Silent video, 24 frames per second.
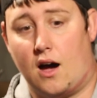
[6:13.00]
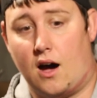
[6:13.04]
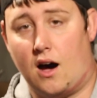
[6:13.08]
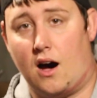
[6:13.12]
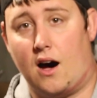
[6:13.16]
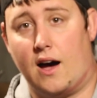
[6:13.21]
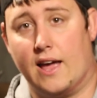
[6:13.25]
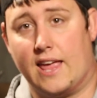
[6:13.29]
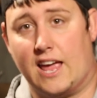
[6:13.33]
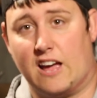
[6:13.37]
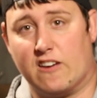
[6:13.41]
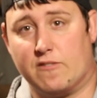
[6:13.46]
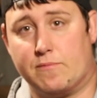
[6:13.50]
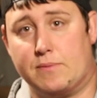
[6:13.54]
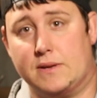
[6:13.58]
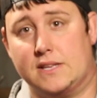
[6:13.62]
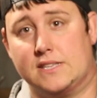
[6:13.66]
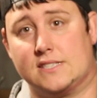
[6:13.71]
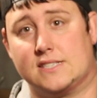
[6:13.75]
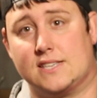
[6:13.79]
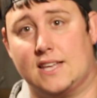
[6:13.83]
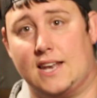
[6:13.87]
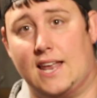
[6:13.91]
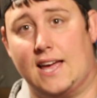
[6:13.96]
I have
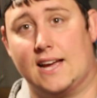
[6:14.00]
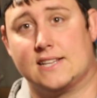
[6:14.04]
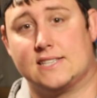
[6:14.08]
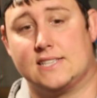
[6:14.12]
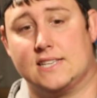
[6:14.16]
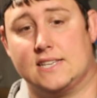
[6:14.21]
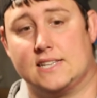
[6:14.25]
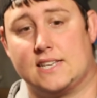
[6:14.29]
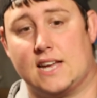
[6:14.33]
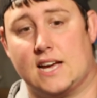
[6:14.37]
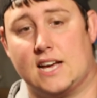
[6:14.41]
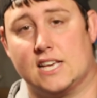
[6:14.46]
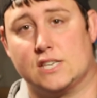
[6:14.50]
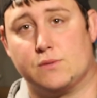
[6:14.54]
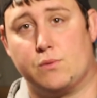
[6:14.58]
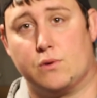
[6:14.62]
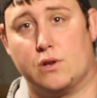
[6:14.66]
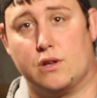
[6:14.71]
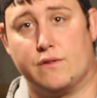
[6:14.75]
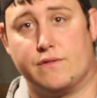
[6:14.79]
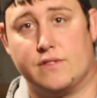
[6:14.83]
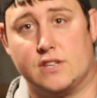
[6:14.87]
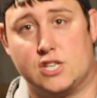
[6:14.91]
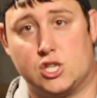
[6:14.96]
been selected as
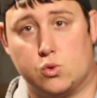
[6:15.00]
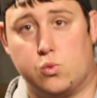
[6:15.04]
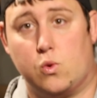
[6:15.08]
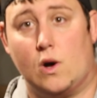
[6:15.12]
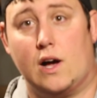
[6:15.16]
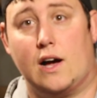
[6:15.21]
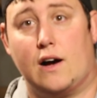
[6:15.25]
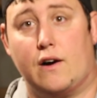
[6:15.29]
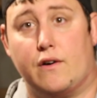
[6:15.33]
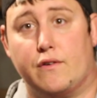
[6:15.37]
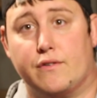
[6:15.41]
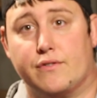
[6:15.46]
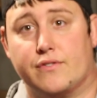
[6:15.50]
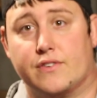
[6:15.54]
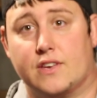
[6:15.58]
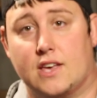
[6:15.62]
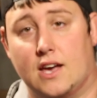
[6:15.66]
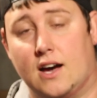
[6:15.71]
one of the 12